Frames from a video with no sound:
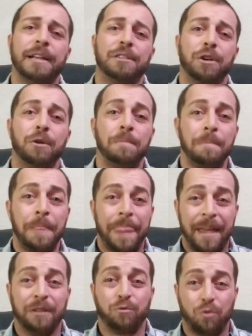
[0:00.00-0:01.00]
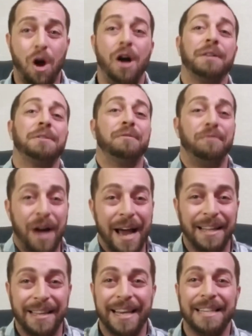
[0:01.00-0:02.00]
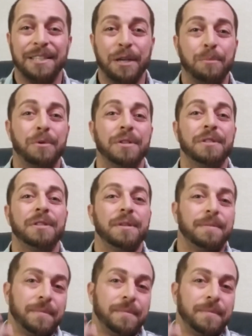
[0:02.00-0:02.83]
And so it's wrong to violate someone's